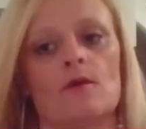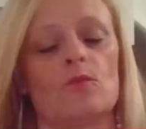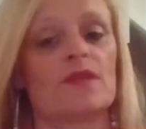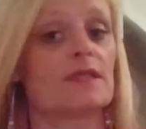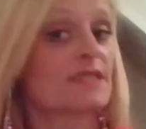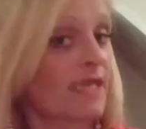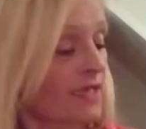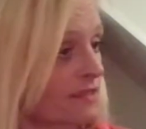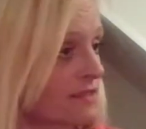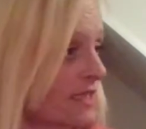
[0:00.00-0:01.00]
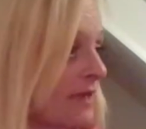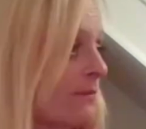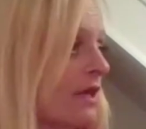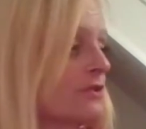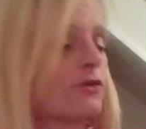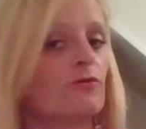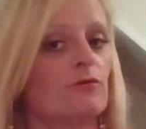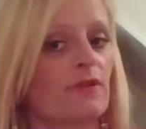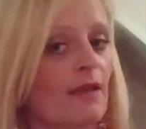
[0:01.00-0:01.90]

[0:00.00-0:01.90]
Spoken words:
within seconds, they might do